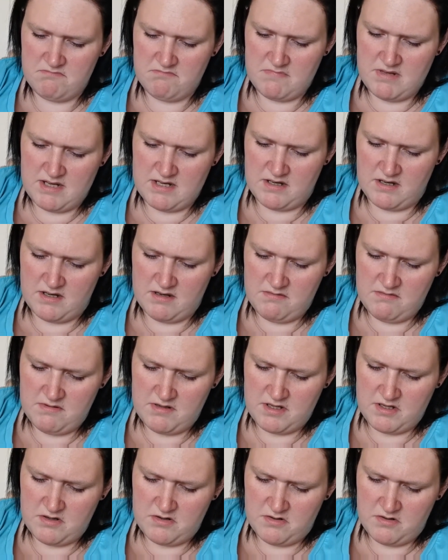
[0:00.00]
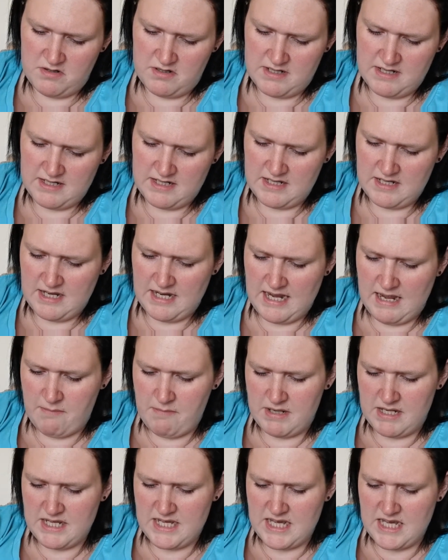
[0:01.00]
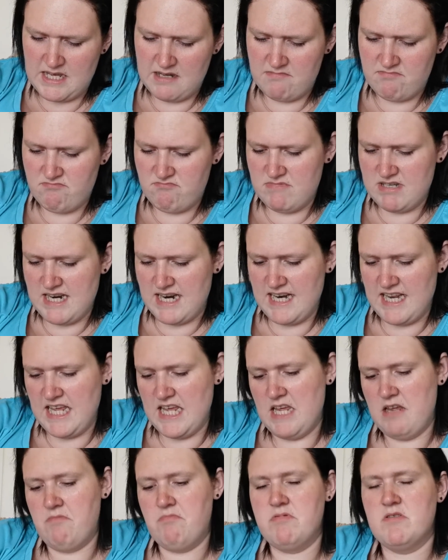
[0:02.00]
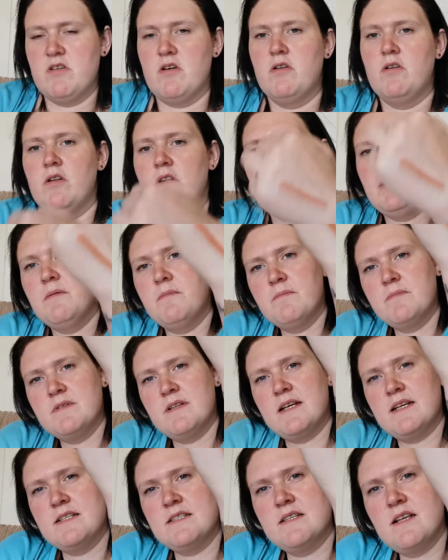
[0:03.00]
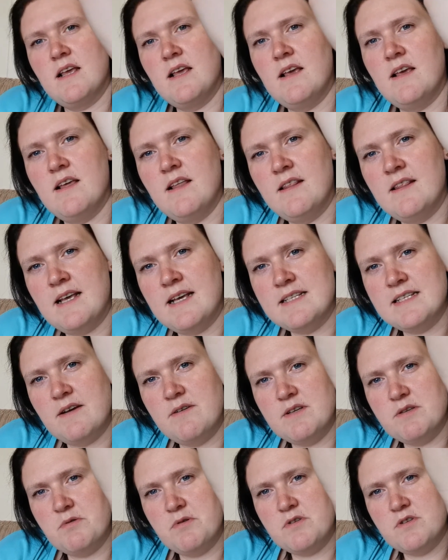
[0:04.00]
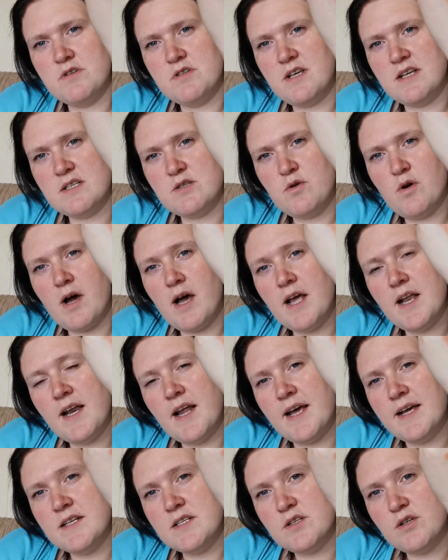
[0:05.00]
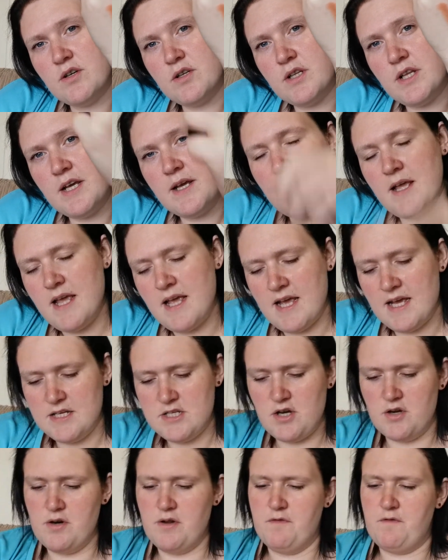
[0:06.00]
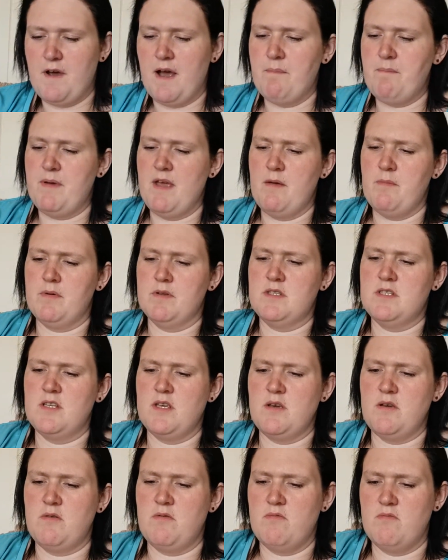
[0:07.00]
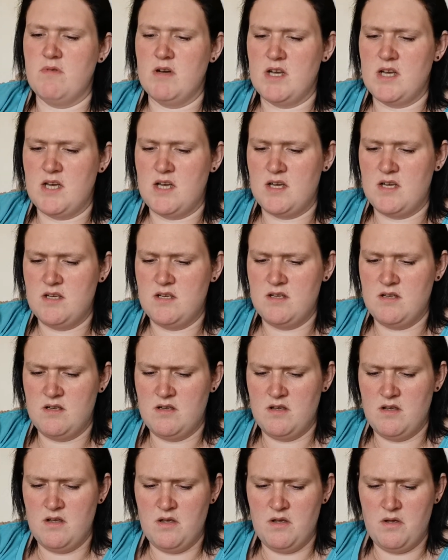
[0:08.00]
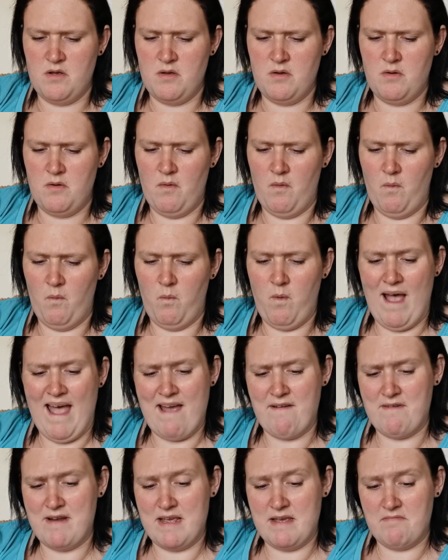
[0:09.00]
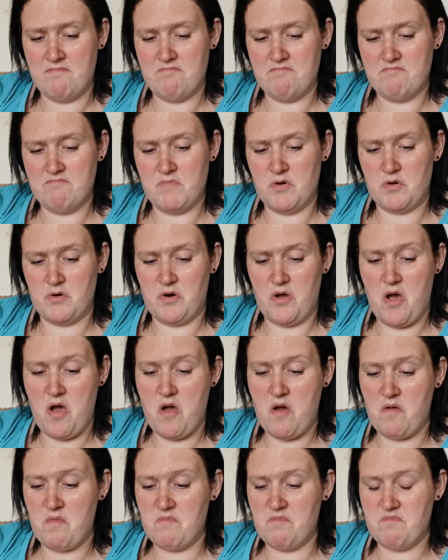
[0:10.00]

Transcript: I don't know what you call it, like a camely, tanny sort of colour. That's how it swatches. That's quite a nice colour. Don't know if I'd be able to wear it or not.